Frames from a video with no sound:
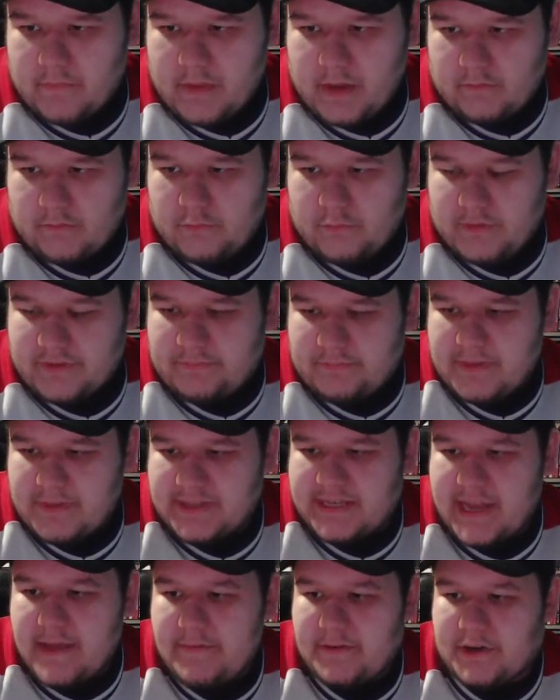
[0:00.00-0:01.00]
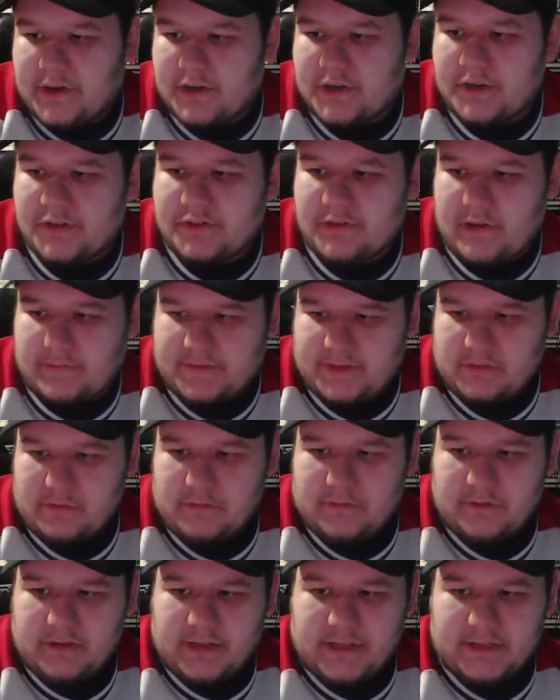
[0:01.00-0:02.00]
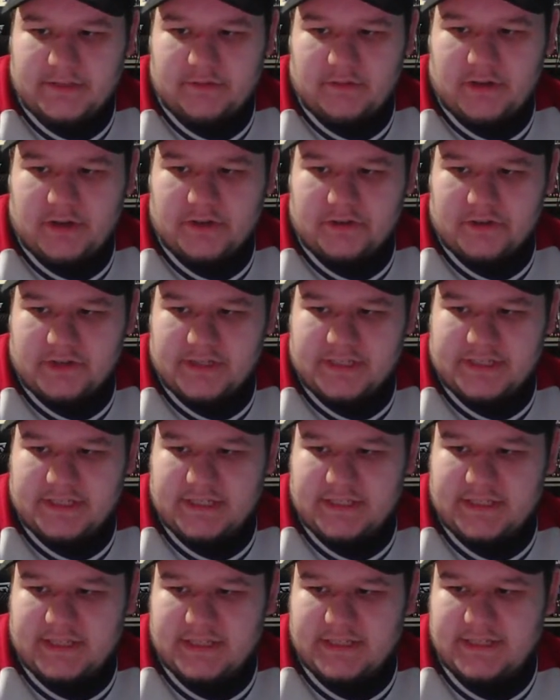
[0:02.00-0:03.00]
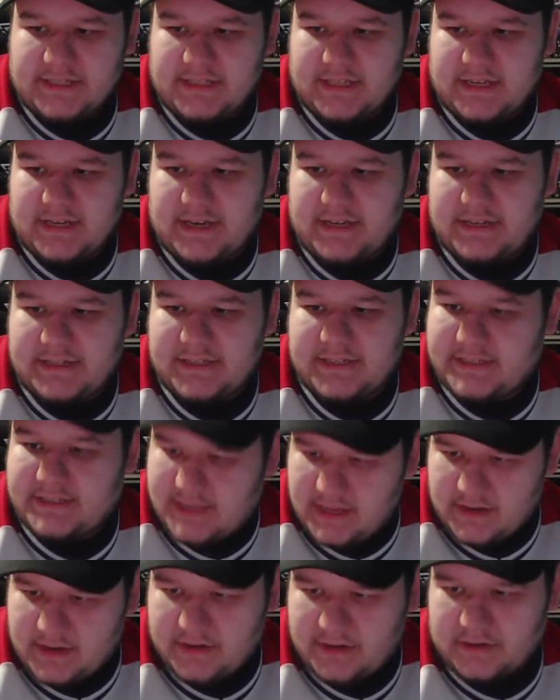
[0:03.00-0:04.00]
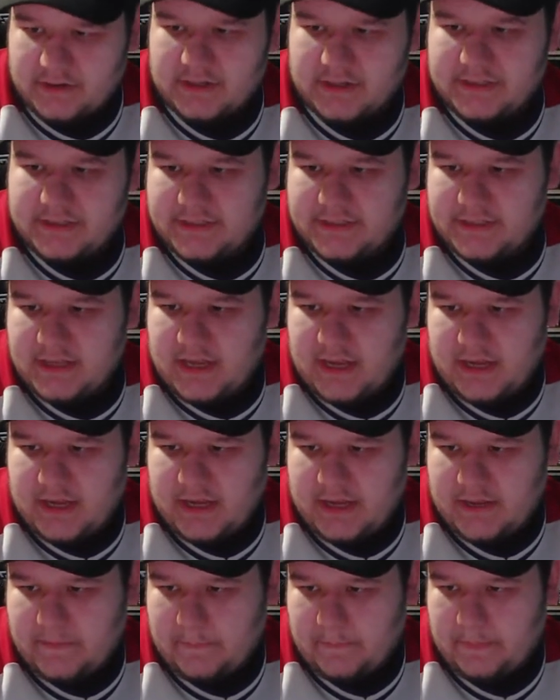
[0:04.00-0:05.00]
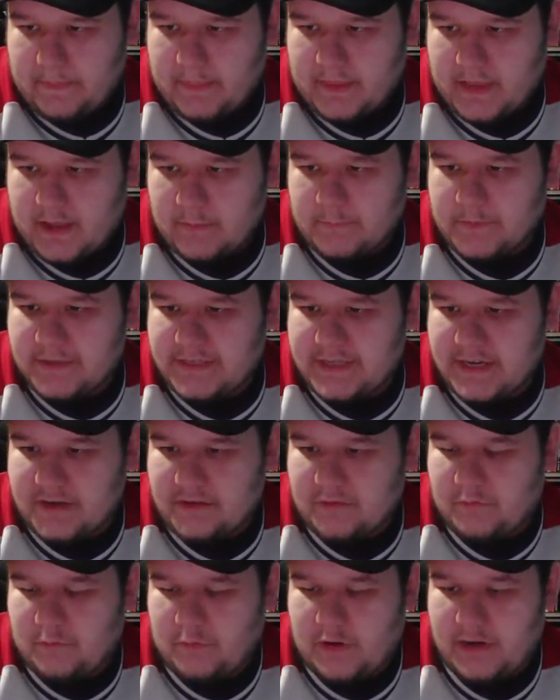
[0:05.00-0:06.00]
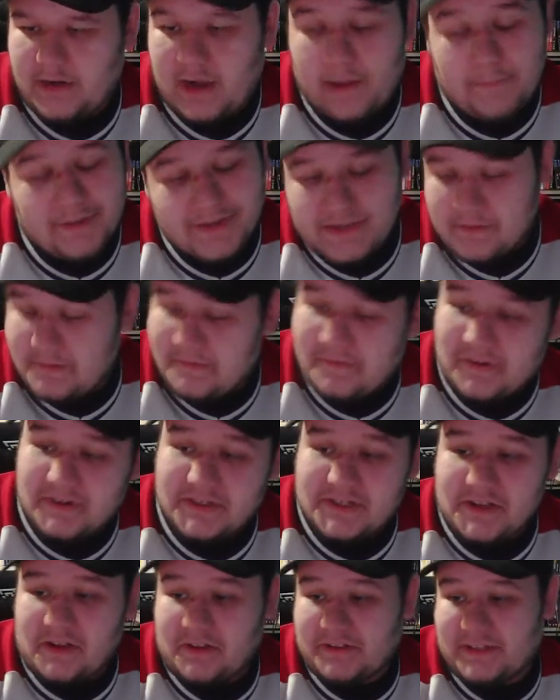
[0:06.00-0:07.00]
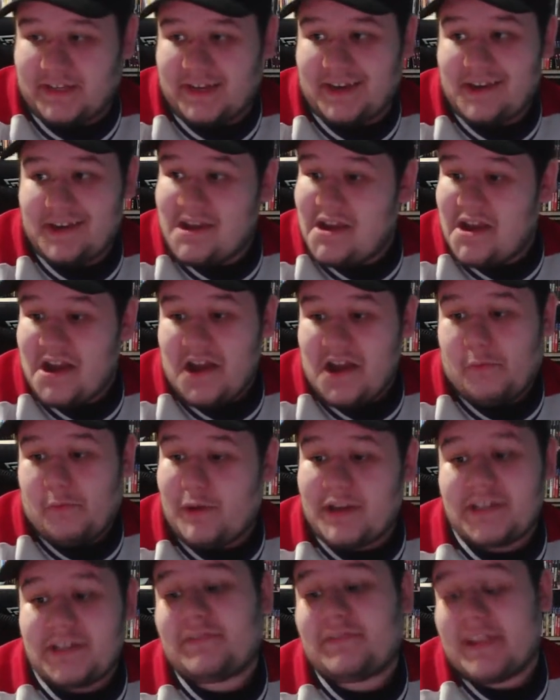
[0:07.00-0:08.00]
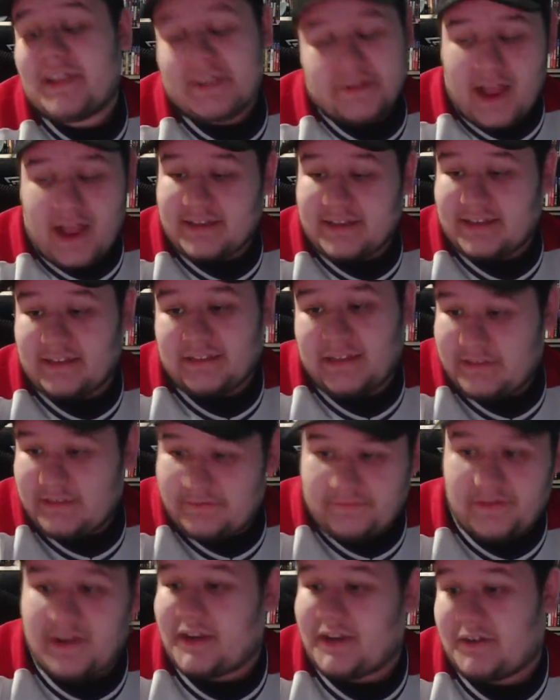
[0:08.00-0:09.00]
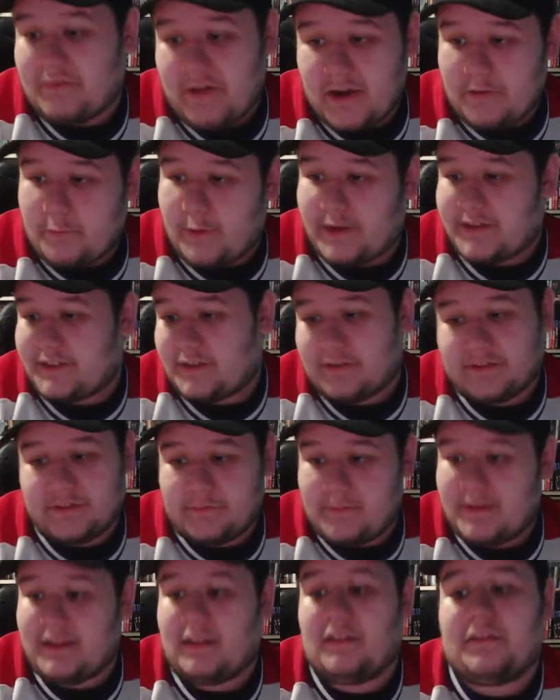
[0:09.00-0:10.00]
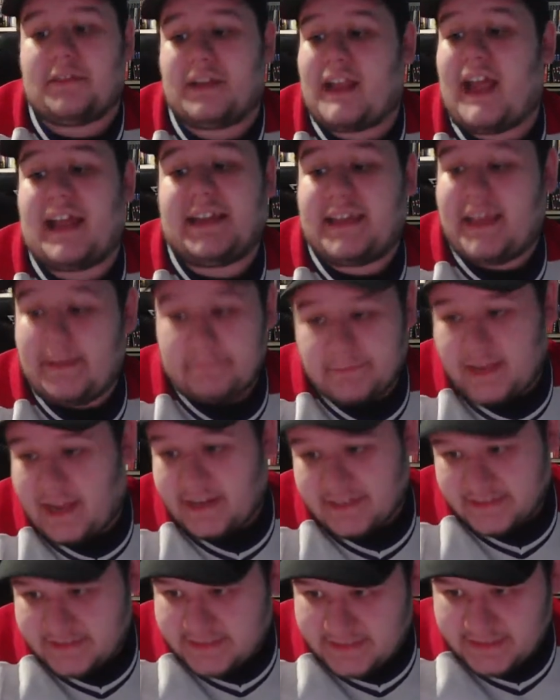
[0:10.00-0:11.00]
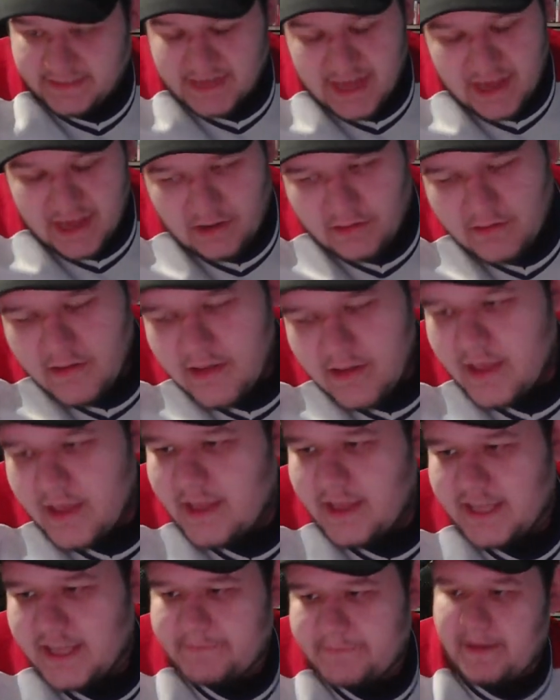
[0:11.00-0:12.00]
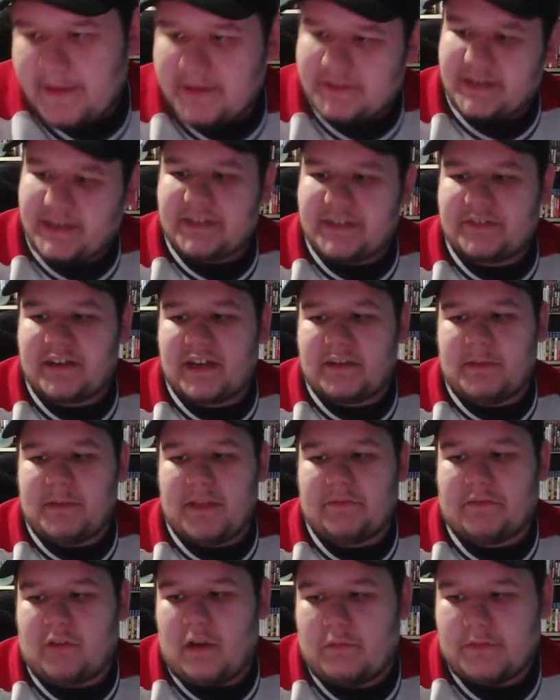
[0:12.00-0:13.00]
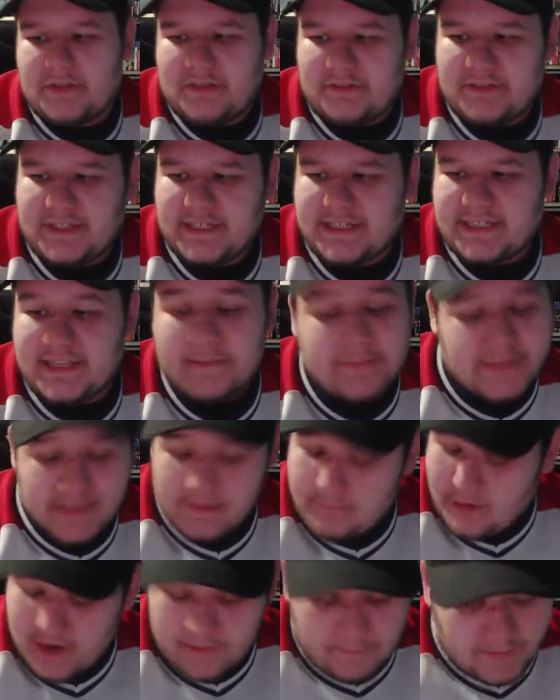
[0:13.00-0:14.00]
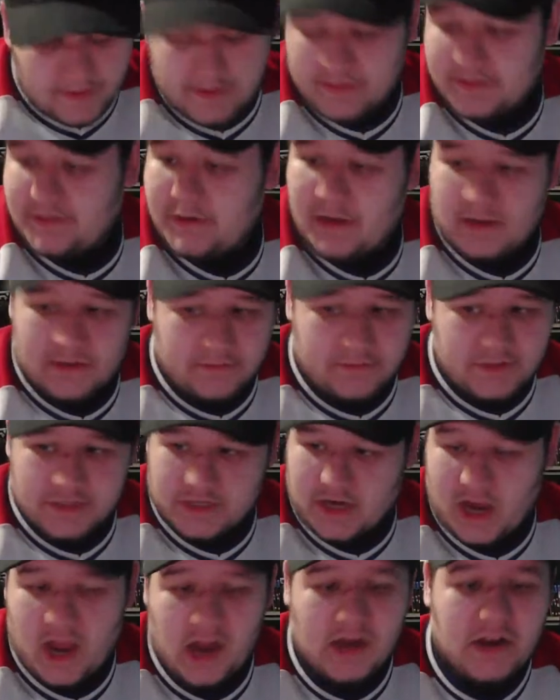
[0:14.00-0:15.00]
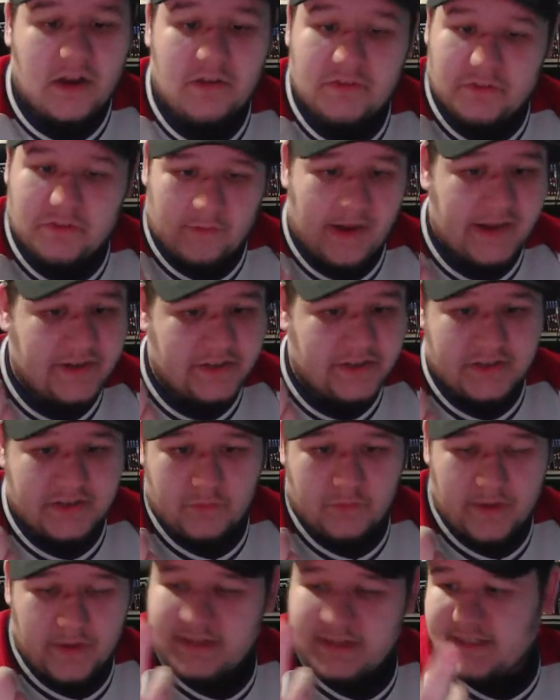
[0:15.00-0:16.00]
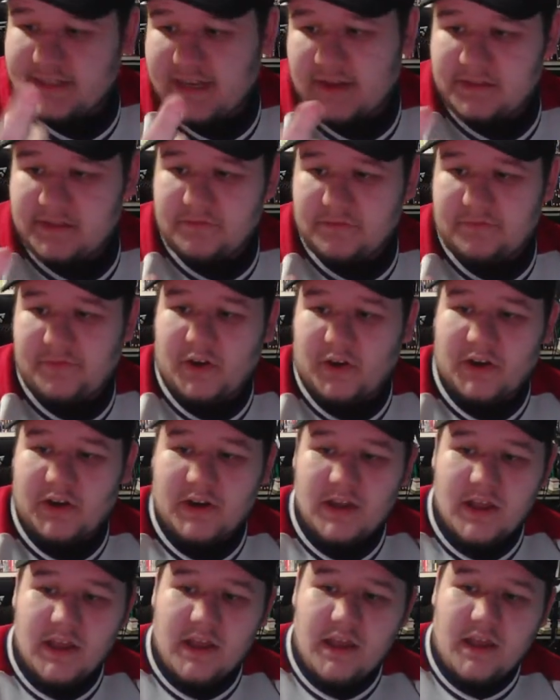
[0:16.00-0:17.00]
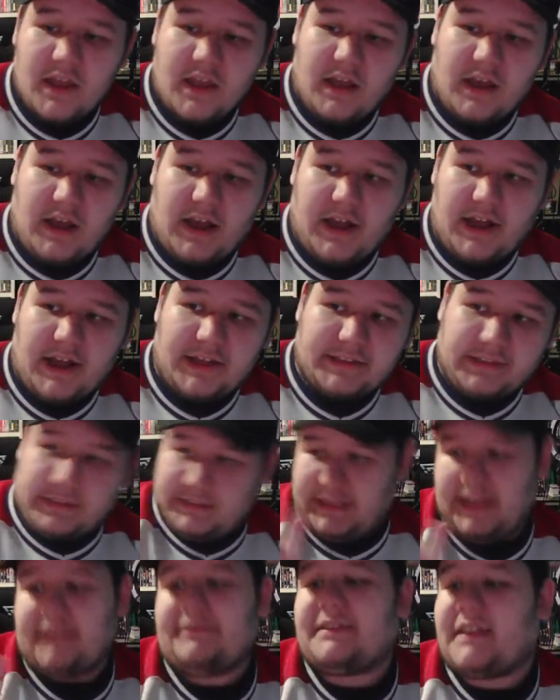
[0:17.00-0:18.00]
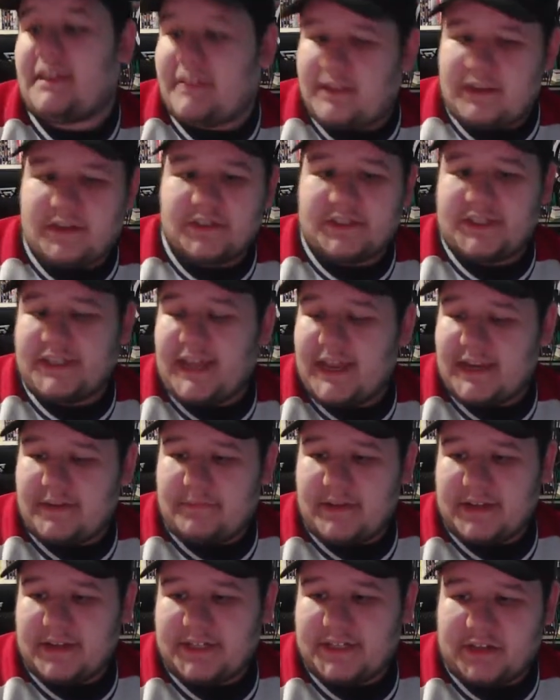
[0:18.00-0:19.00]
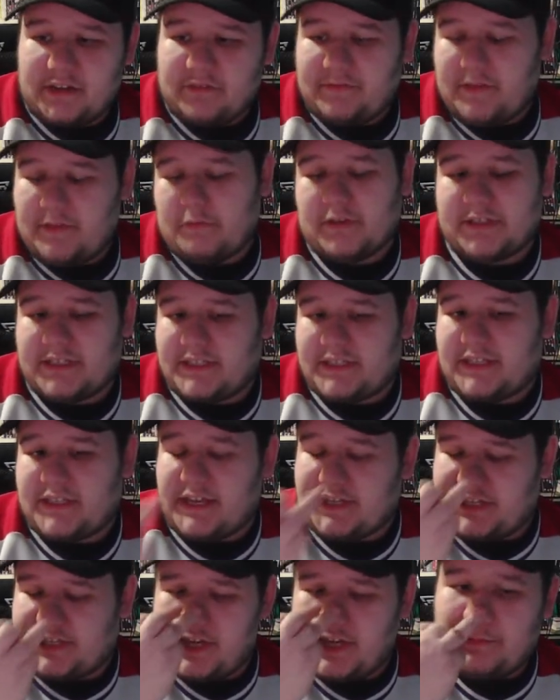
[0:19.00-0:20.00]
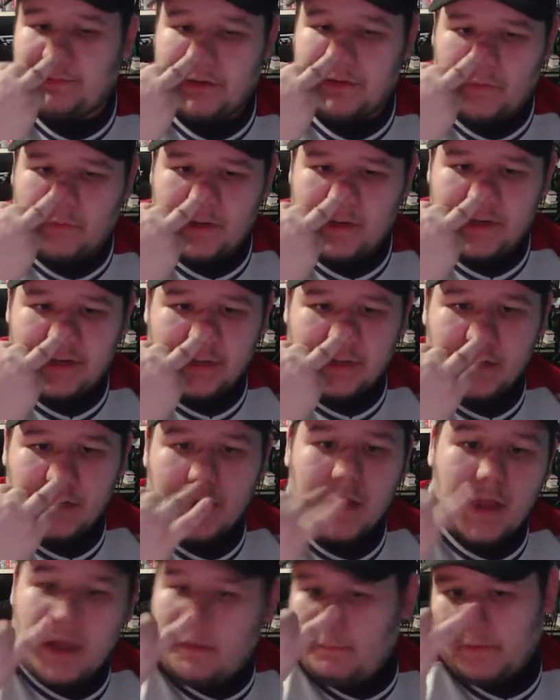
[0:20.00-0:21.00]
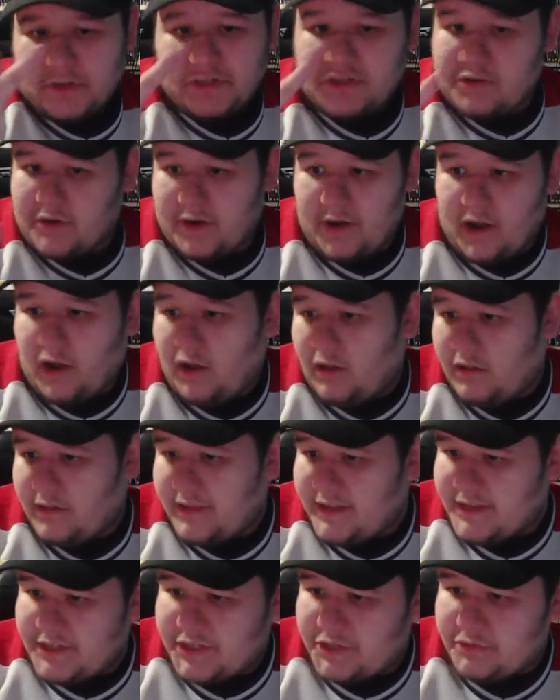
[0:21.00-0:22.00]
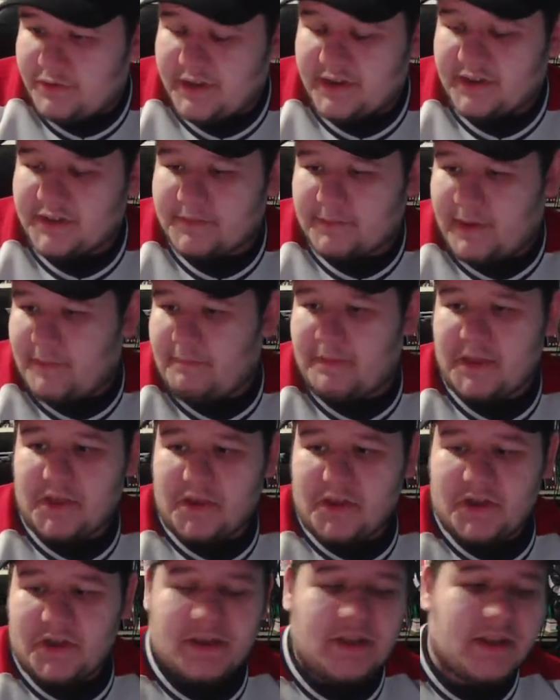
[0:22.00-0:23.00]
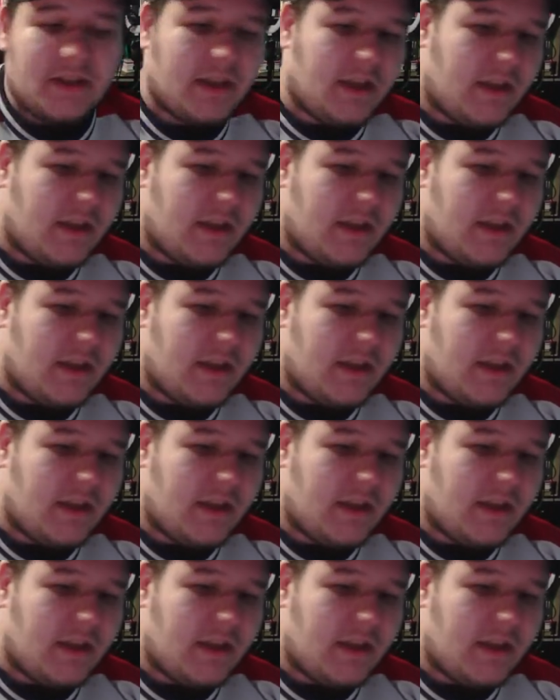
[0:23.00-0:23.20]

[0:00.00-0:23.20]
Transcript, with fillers: With McDavid hurt, Kucherov's the one who can get to 100 assists, as he's at 96. Thank you, Darkness. Cup contender, what? I mean, to be fair, Salty, Wings fans are acting like the fucking Red Wings are in the middle of the goddamn dynasty now. Is Patrick Kane trying to play for all original six teams? He might be. Chicago, the Rangers, the Wings down so far. The Leafs, I think, could sign him next year if he wants to sign cheap on a one-year. Montreal in 2 years might be good.